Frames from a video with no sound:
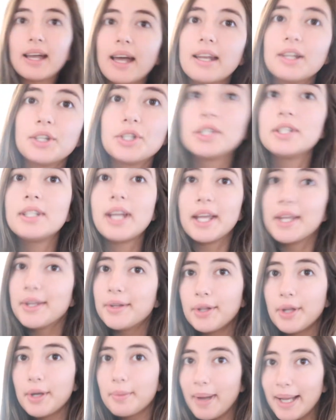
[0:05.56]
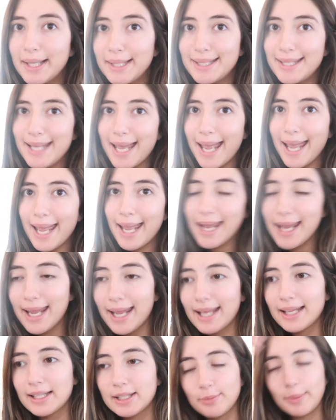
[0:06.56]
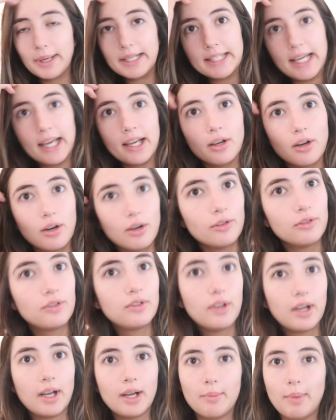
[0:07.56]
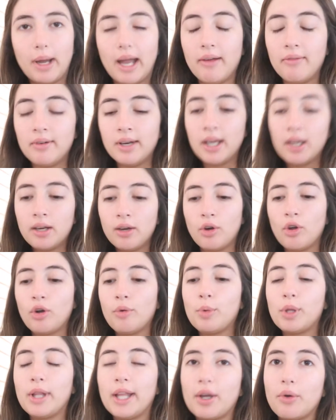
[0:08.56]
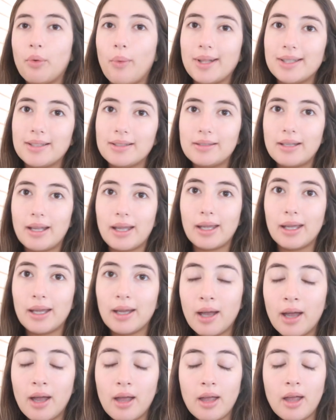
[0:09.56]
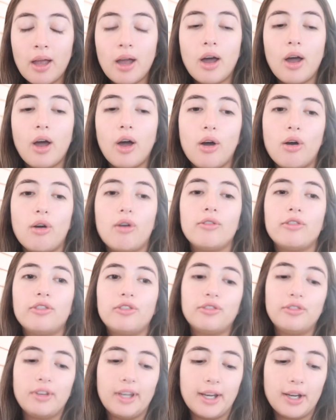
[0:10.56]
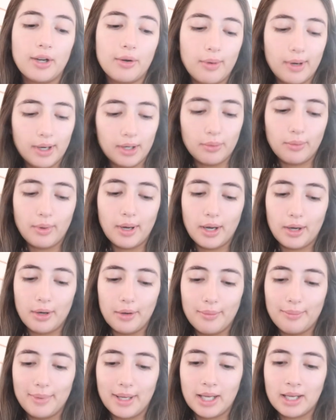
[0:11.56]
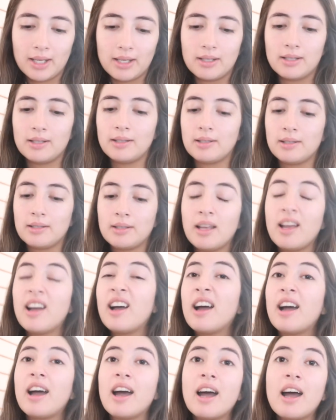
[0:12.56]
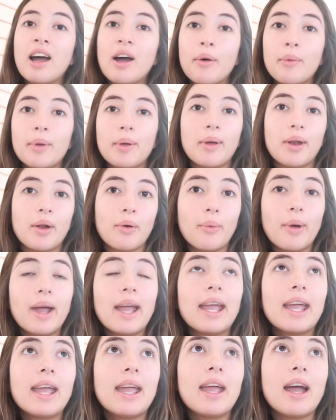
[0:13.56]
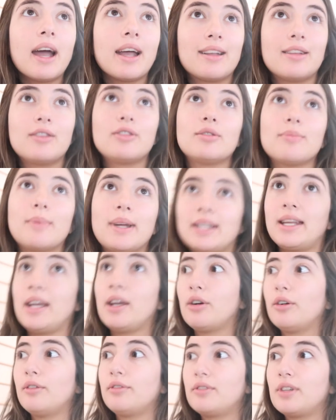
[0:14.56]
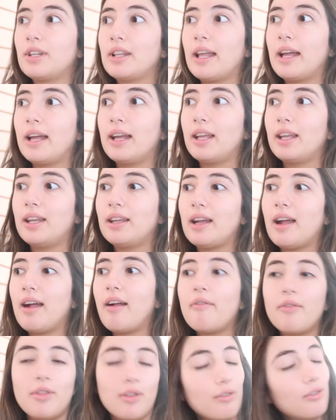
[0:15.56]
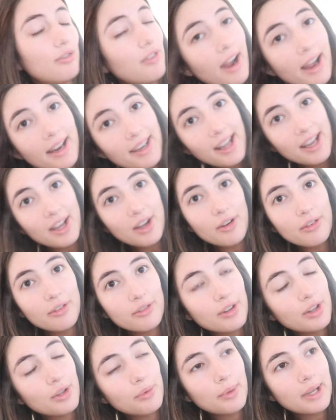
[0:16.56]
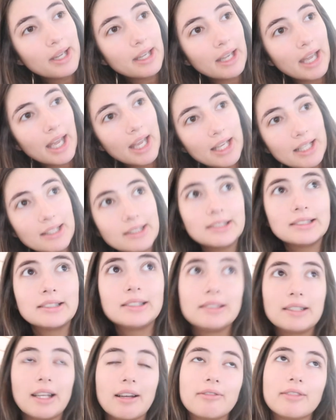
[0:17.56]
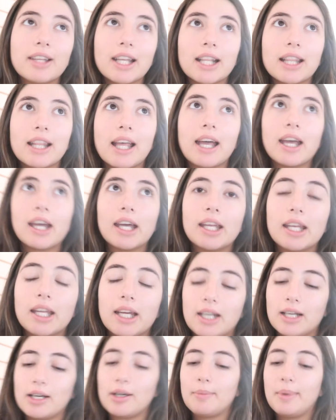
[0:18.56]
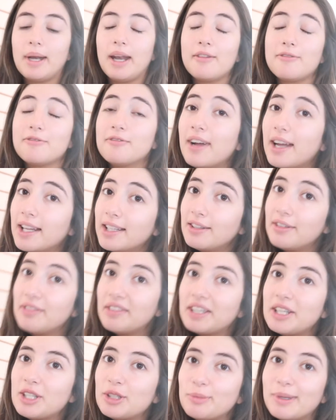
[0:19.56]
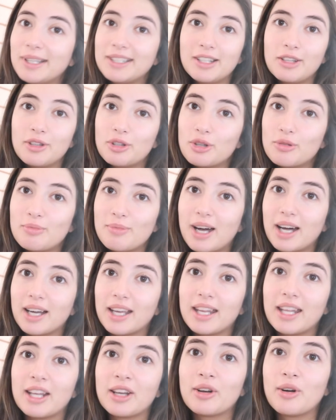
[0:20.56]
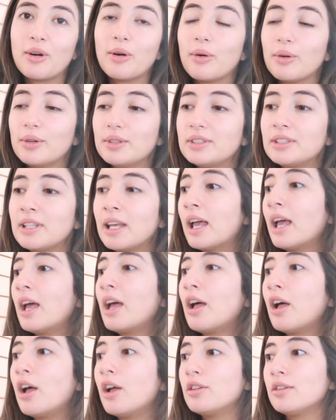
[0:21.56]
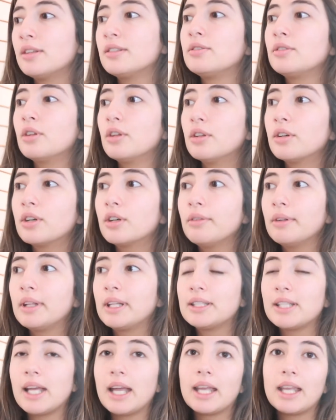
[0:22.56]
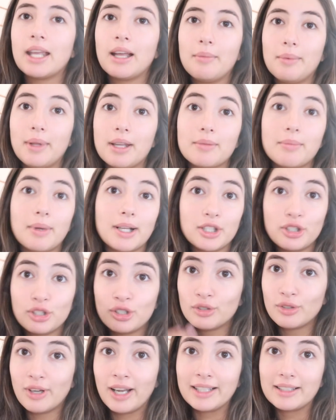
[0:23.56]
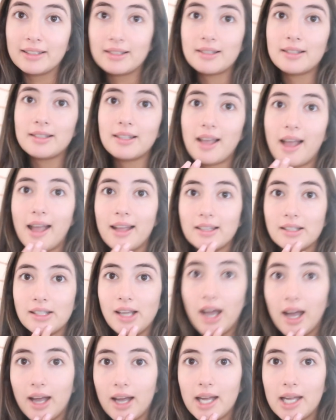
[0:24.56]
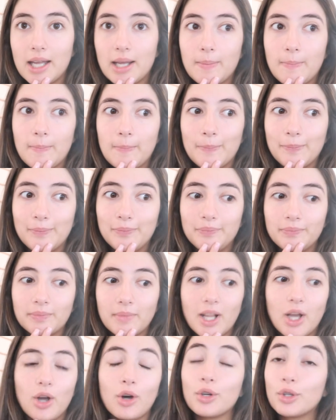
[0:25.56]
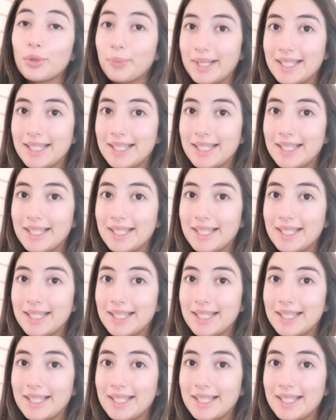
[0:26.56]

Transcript: and kind of just take you along my day. It's my day off. I haven't had a normal like Wednesday off in quite a while because we went away. I used my day off to like have the Friday off for the weekend and stuff like that. And I finally finished my digital marketing course, so it's no longer really taking up like my stress and time on a